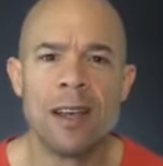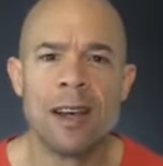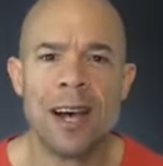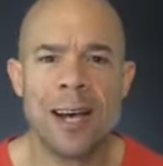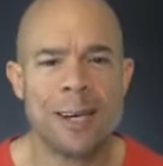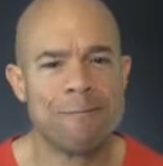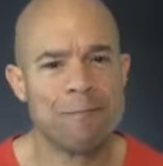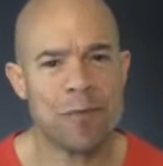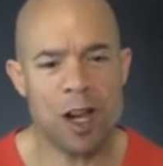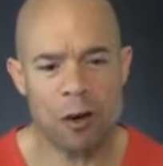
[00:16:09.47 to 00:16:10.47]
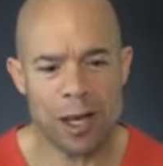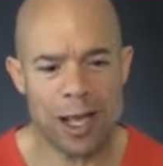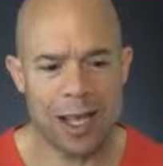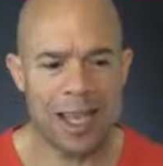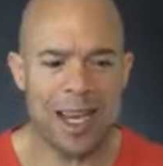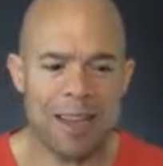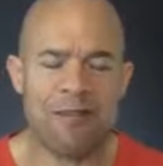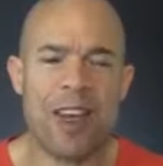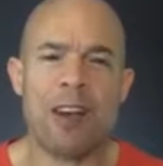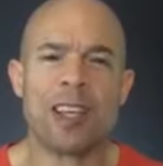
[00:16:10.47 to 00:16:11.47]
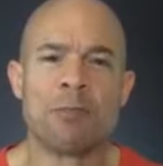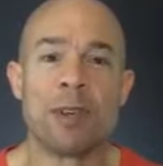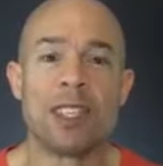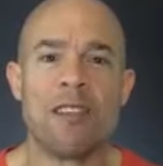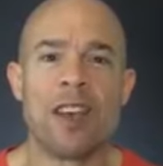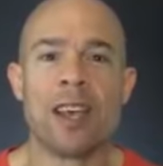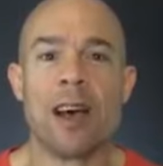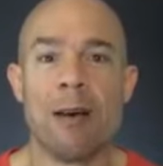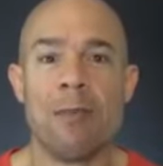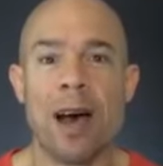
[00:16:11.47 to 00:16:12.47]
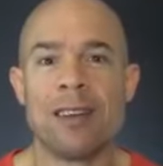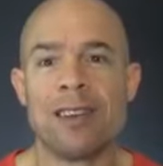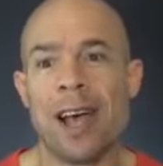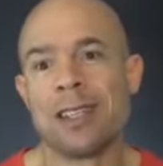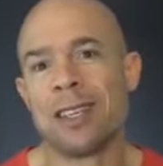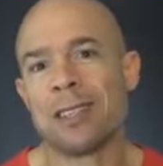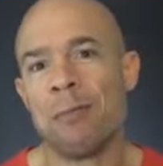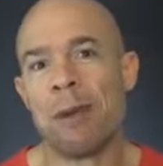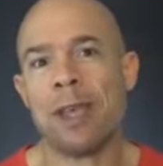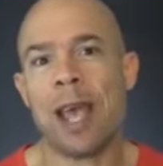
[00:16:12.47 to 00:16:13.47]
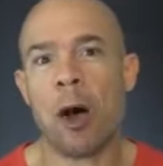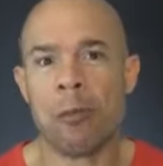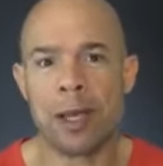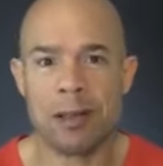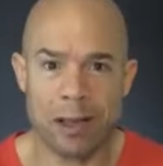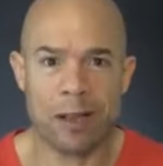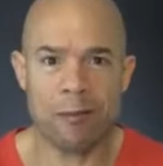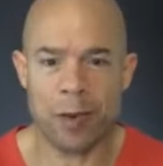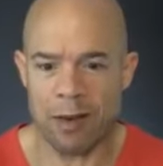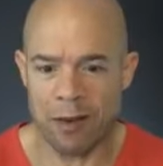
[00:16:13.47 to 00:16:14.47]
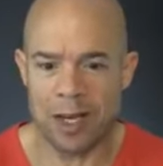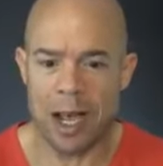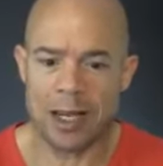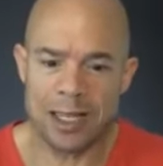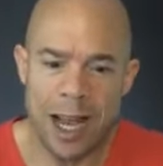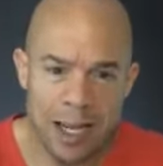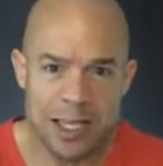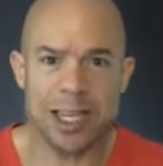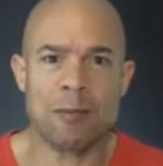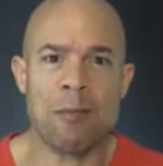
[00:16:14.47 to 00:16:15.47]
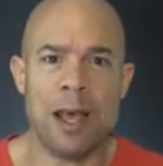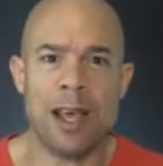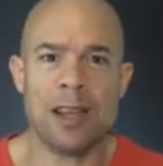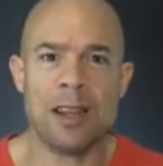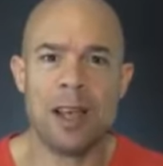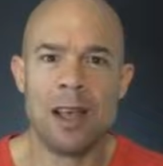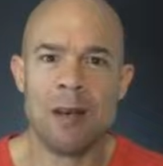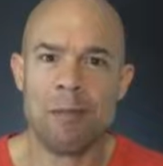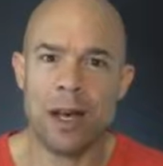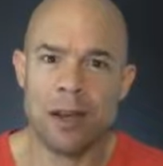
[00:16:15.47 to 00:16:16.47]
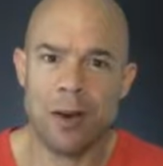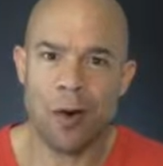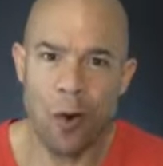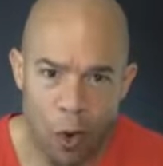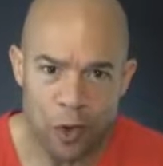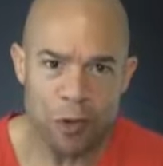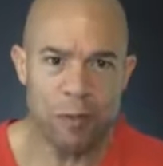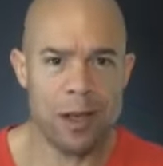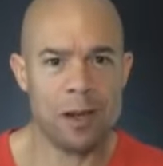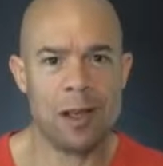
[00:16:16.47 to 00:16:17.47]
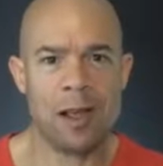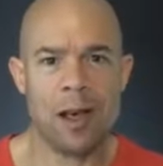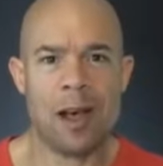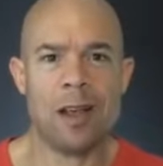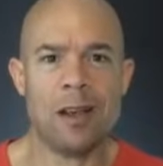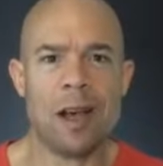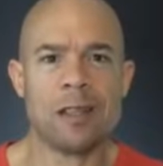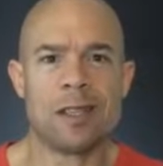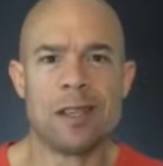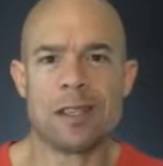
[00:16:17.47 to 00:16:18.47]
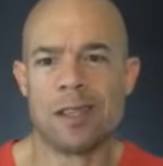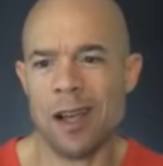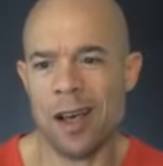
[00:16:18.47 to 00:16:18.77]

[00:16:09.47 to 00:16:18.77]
you know, getting very specific about not just maybe helping like me, not just men, but older men, not just